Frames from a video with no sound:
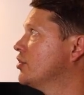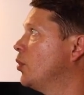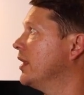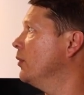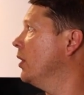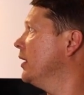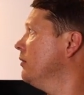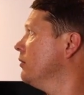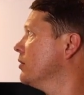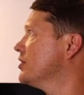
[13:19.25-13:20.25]

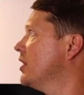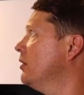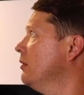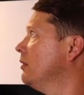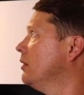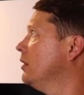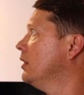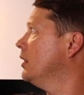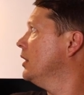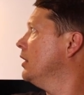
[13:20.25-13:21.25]
21 or so.
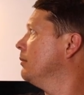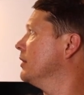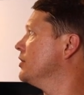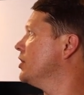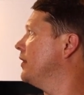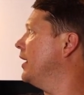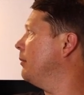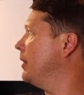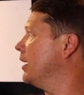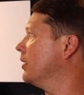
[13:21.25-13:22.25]
I'm gonna shut
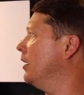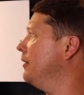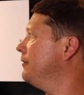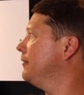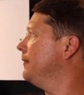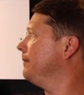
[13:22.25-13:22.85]
that back off.